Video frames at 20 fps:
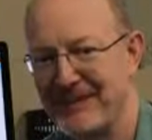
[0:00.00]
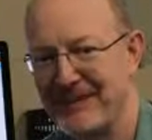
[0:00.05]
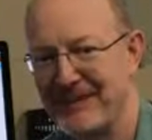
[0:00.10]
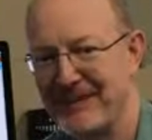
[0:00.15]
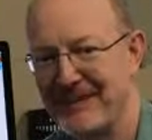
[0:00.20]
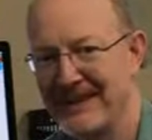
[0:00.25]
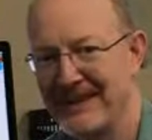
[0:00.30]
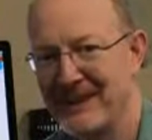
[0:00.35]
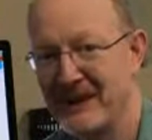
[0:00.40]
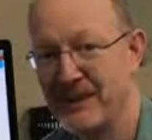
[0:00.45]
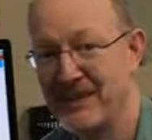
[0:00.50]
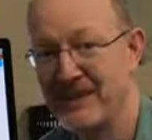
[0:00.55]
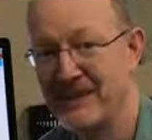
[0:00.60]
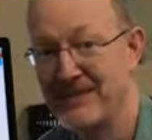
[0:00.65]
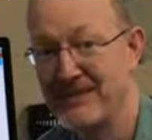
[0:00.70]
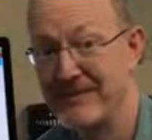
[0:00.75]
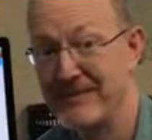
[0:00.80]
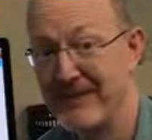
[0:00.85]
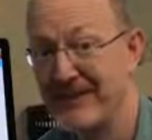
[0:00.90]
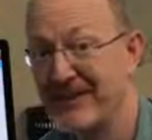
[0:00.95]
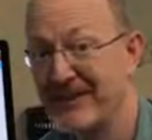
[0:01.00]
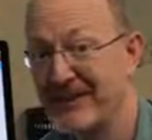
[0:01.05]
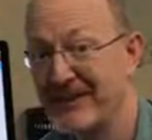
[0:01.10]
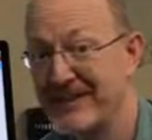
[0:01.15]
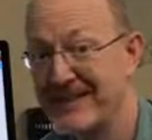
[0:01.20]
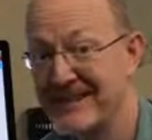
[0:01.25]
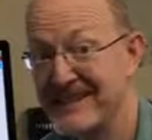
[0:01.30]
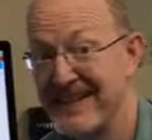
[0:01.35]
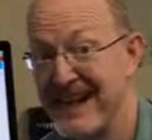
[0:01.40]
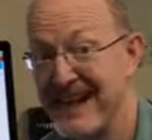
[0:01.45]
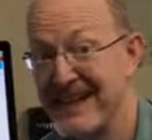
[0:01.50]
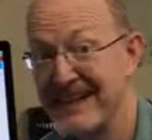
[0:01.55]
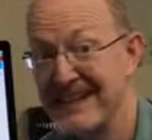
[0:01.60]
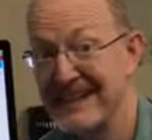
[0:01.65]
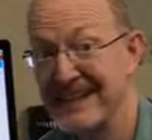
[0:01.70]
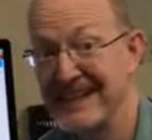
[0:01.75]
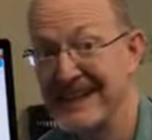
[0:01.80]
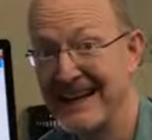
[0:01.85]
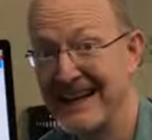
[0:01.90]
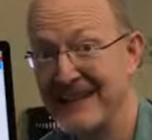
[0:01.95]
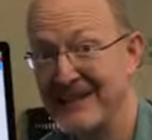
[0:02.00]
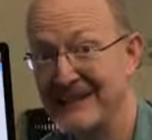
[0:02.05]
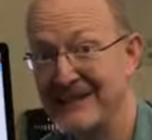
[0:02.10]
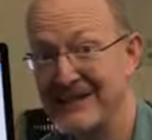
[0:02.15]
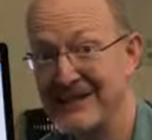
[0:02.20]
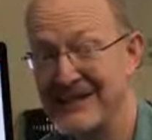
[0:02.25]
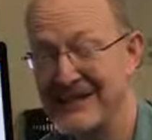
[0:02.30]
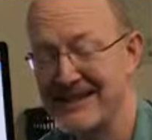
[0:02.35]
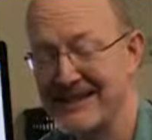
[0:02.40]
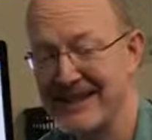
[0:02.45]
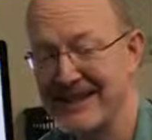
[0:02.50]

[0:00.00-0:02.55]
there was a Bigfoot sighting, and it was